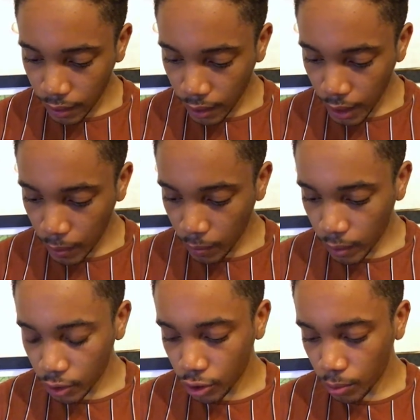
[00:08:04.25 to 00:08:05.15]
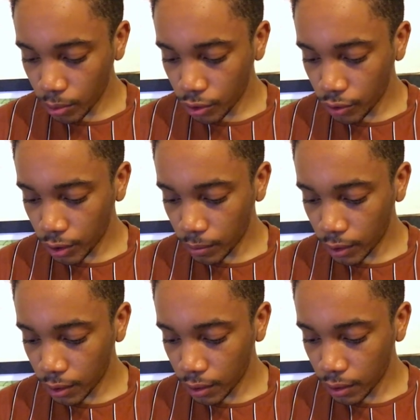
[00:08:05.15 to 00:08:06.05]
Deep in my troubled
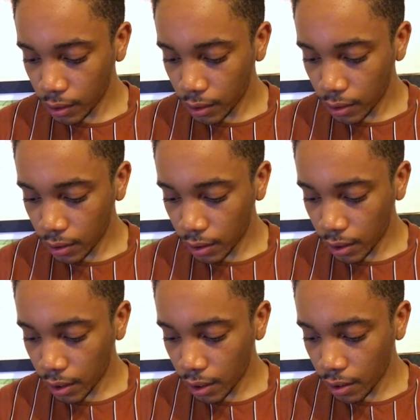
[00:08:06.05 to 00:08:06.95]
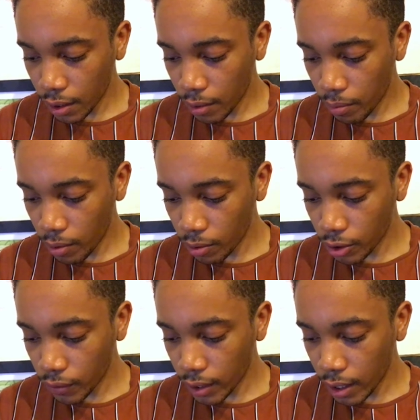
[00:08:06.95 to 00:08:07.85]
dreams, I heard the approach
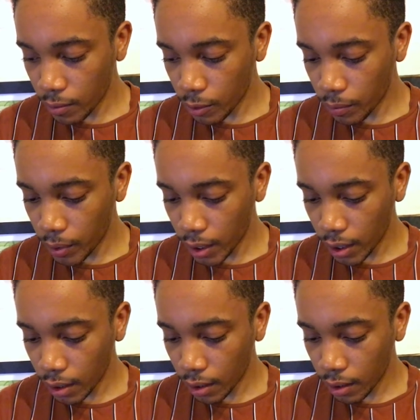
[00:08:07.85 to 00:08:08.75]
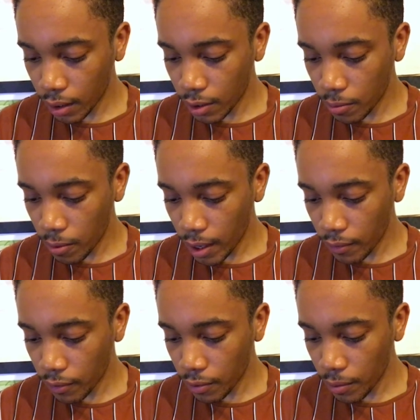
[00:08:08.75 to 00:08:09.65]
of an animal picking its way
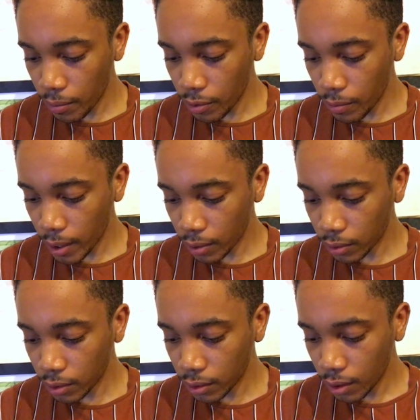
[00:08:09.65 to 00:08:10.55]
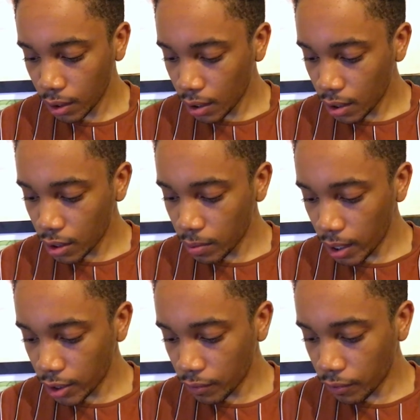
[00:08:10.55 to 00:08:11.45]
through the bluebells,
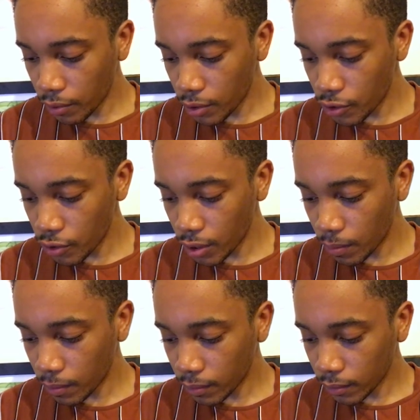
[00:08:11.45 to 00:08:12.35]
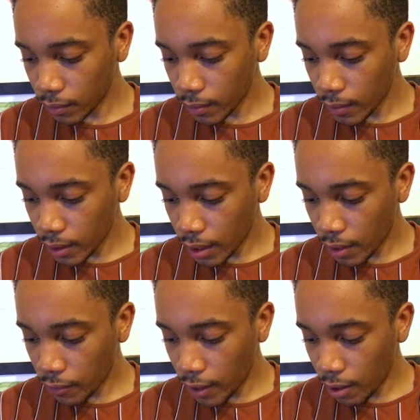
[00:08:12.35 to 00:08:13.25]
splashing through the stream.
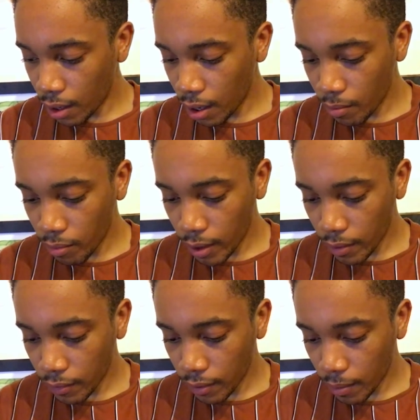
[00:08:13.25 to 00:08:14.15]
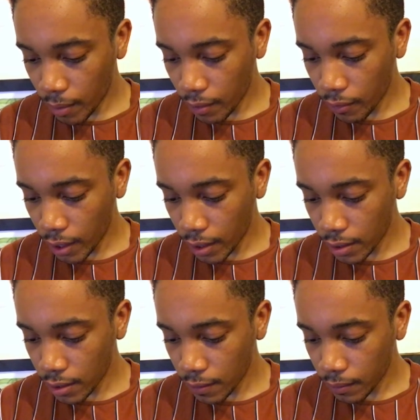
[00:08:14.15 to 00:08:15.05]
I felt hot breath on my
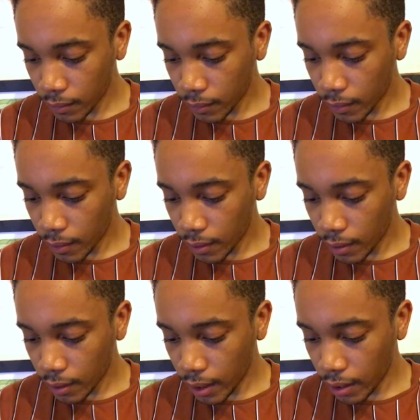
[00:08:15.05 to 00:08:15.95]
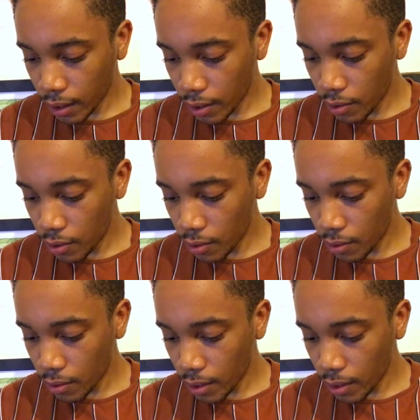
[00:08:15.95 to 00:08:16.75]
face, and I knew